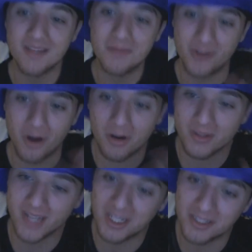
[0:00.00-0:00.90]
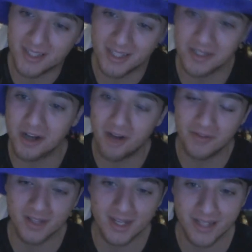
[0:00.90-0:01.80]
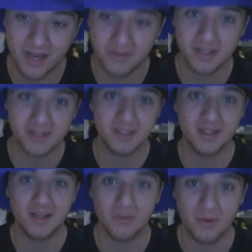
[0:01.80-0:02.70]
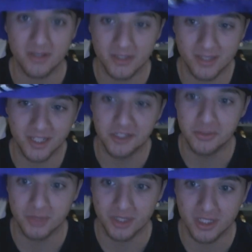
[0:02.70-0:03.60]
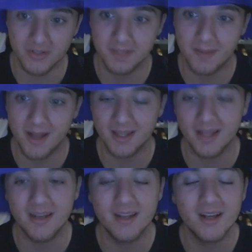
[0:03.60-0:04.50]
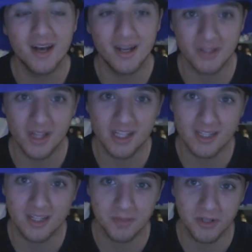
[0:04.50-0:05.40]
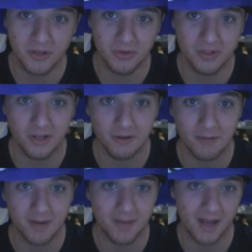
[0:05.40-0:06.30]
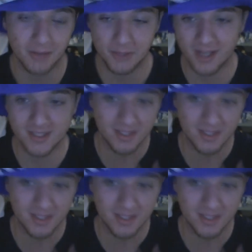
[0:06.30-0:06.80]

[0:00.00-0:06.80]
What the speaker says: that Madara was actually inside the coffin like that. We get to see like what Kishu wouldn't show us back then. So I thought that was pretty cool. We brought it back and we got to see